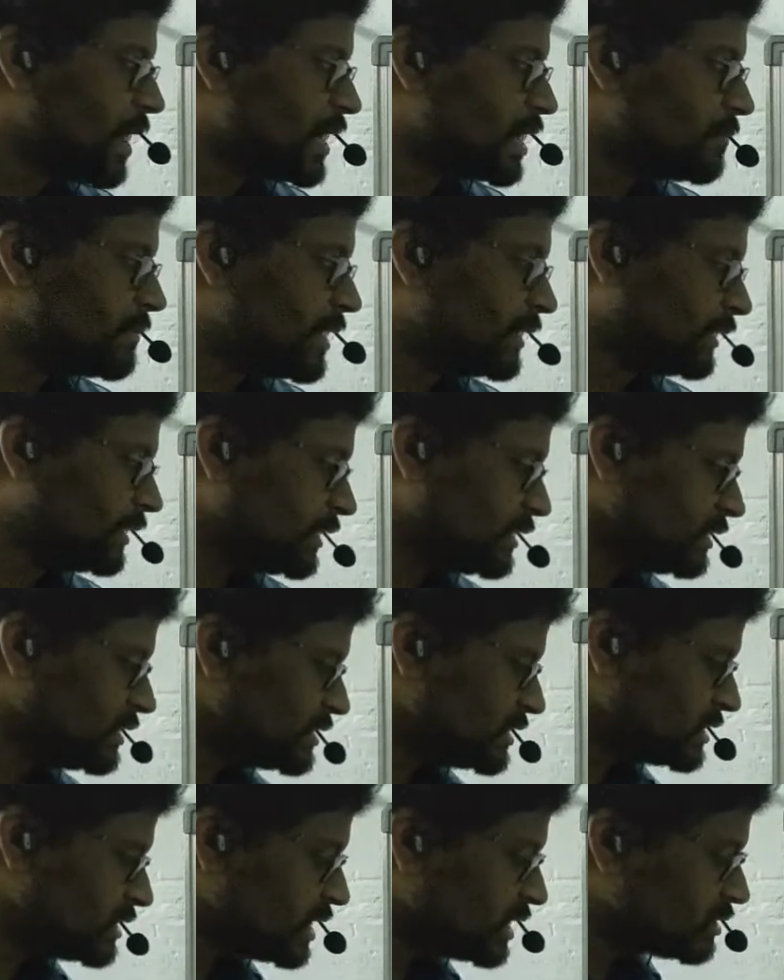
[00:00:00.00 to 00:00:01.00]
paramagnetic,
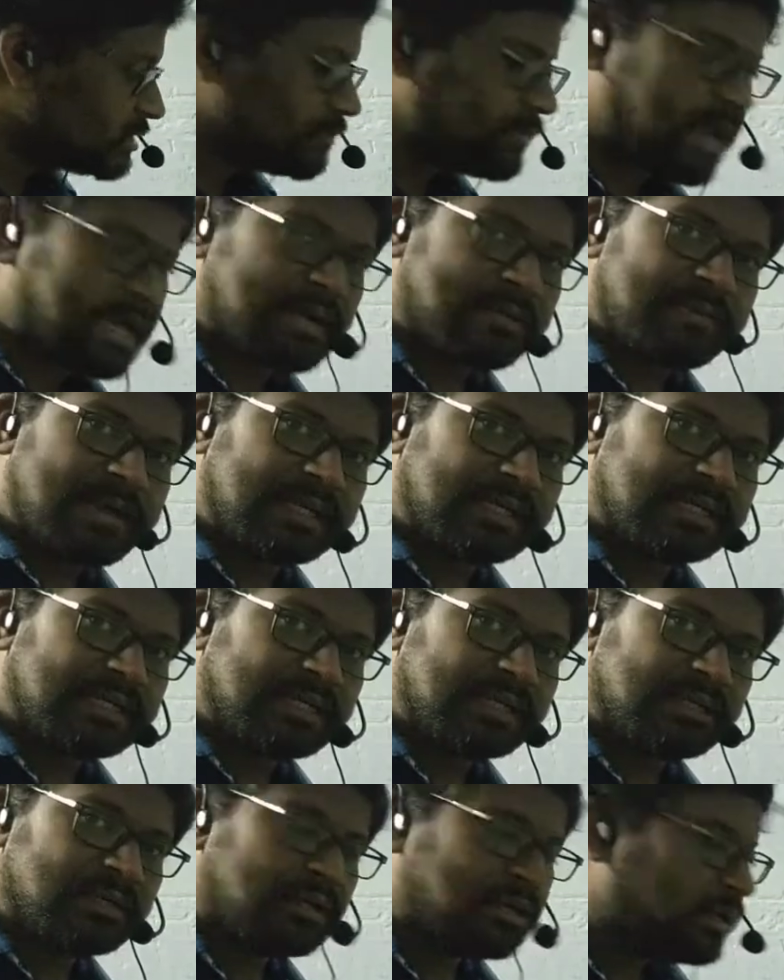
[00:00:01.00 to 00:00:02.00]
this is also
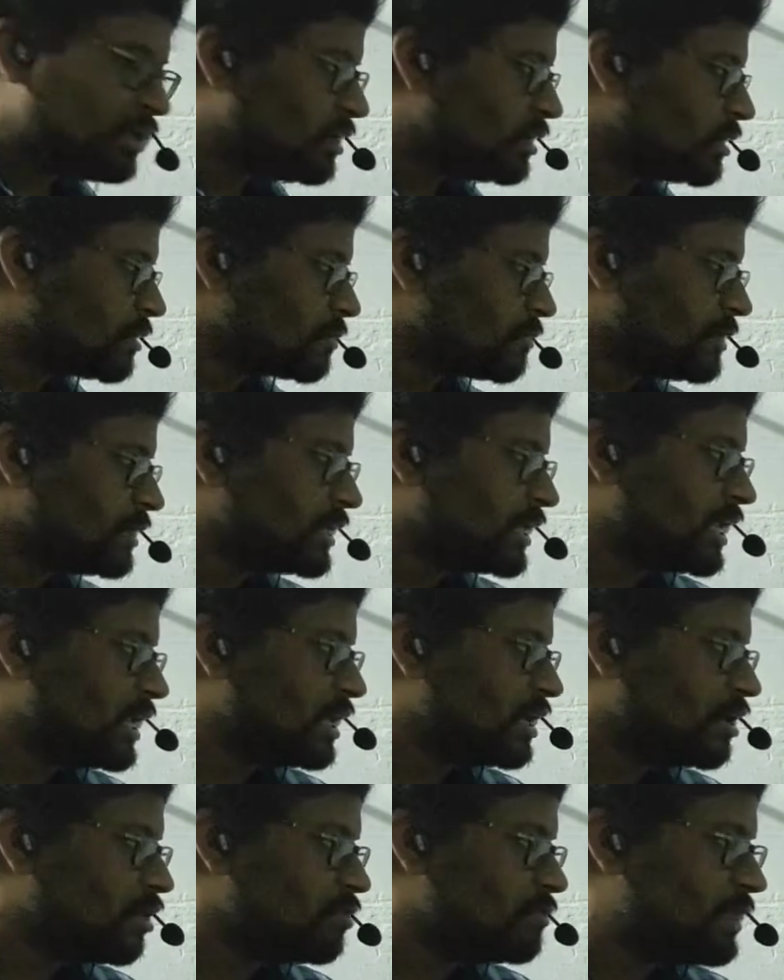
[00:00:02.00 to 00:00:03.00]
paramagnetic. But
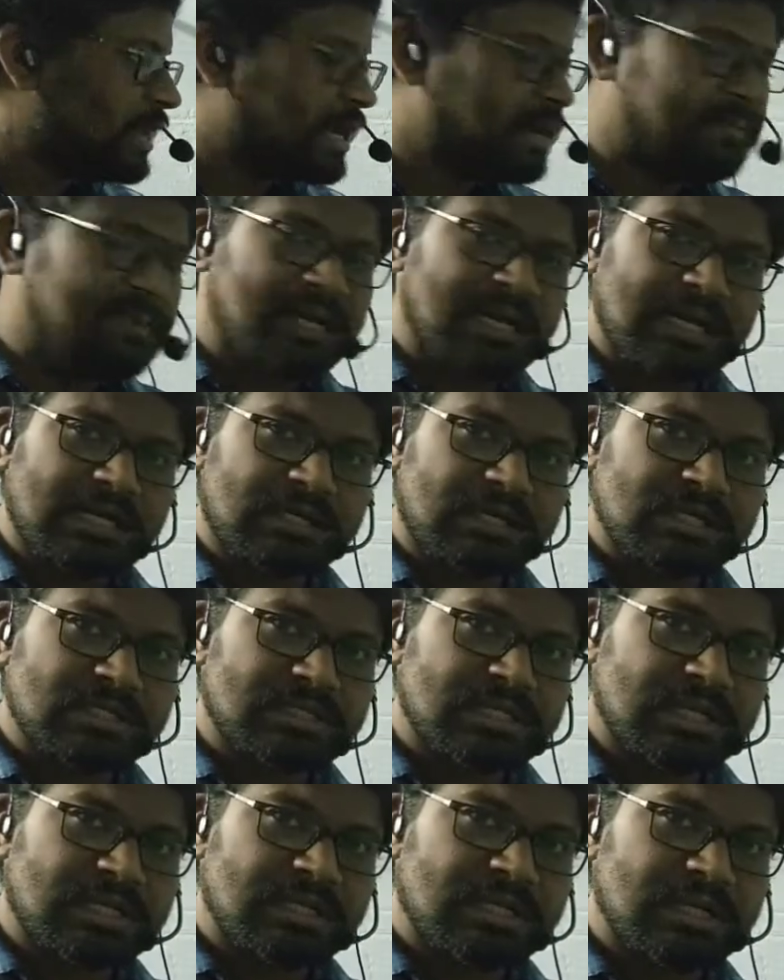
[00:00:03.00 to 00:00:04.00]
here how many unpaired
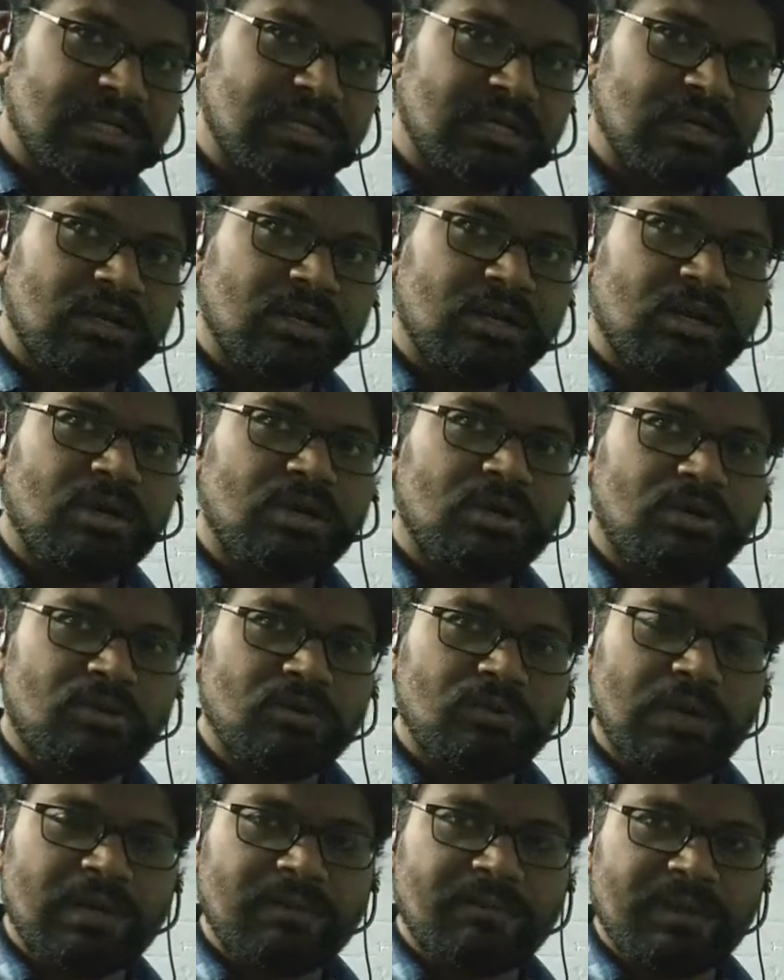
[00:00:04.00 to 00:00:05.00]
electrons are there?
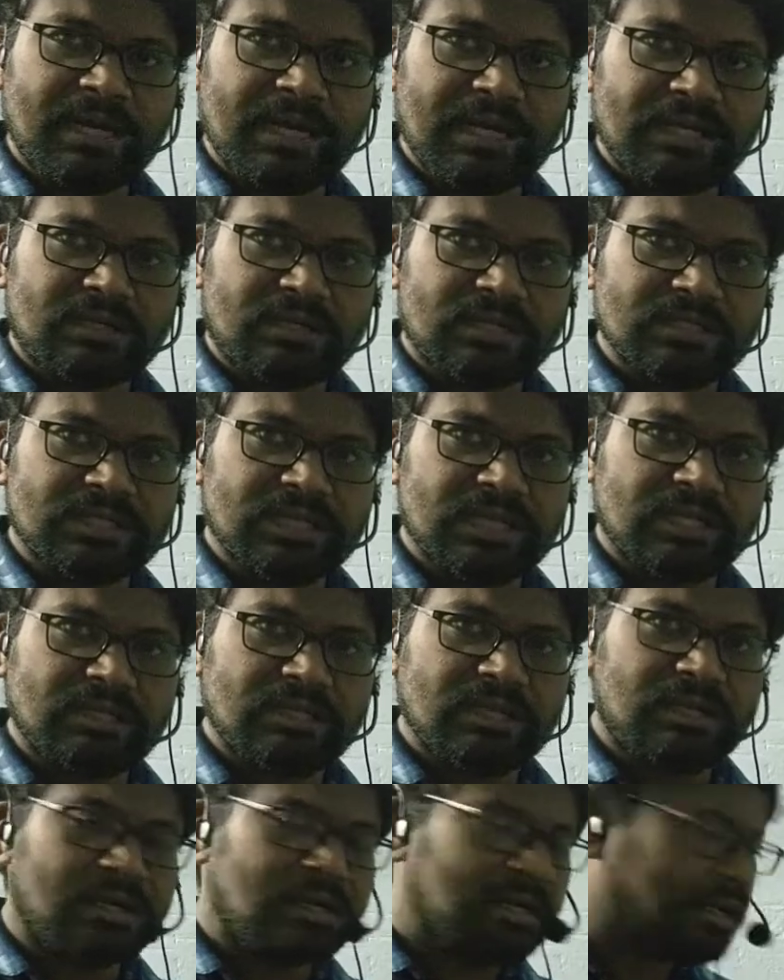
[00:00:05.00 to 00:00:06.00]
2 unpaired electrons are
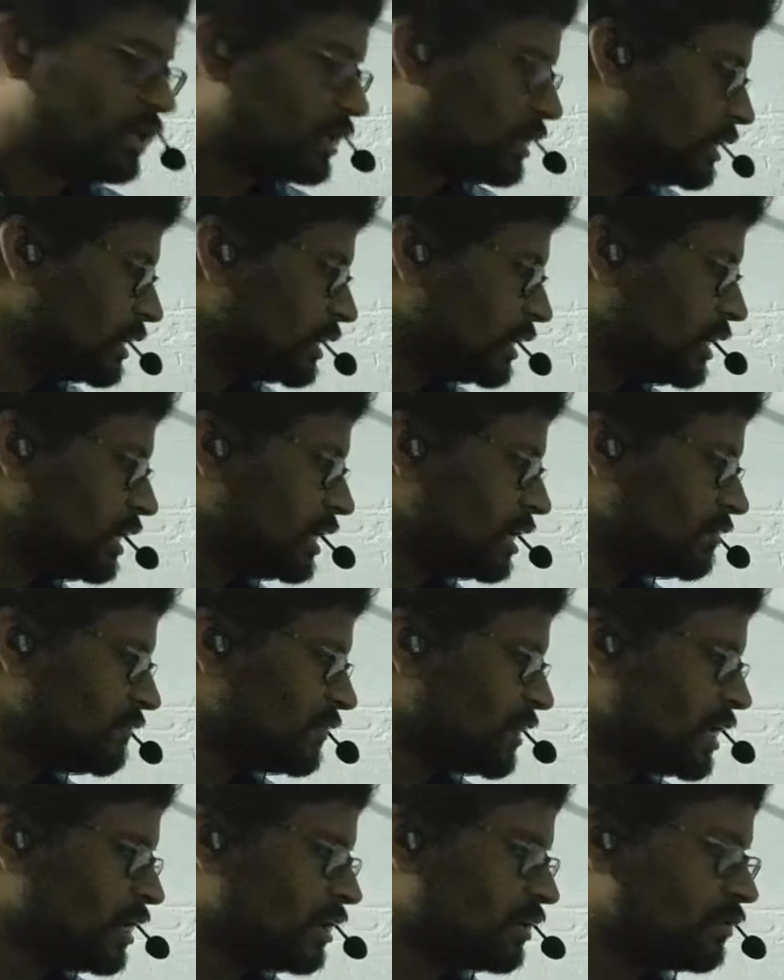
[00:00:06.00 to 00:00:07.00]
there. Here
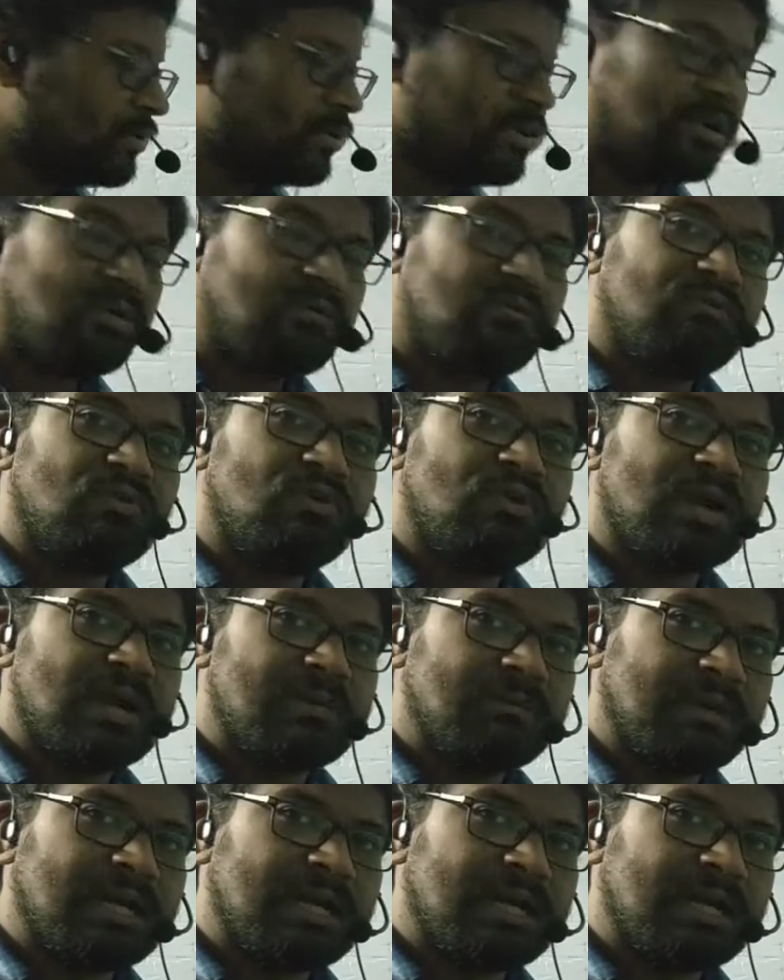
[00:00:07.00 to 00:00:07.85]
we have 4